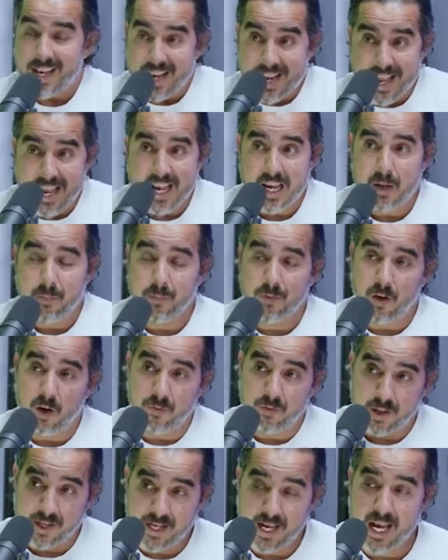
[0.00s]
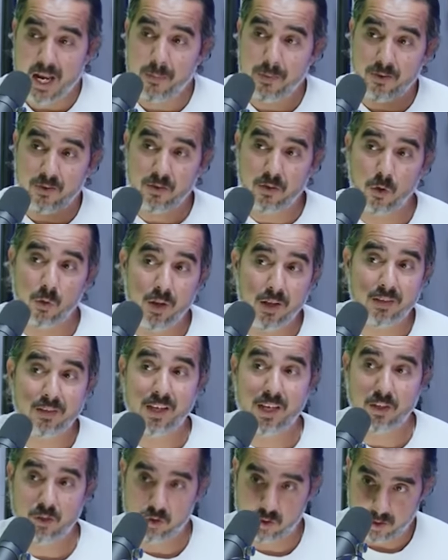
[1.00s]
The name of the game is still
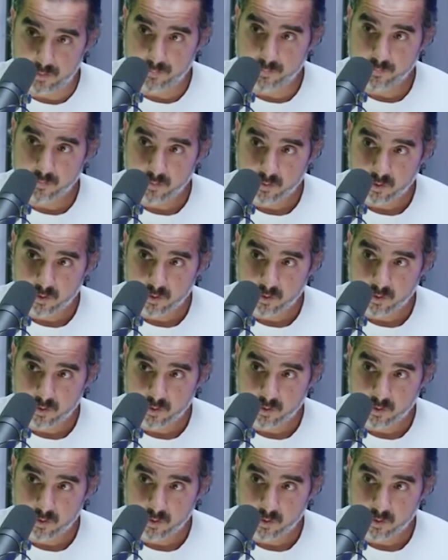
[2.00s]
attention.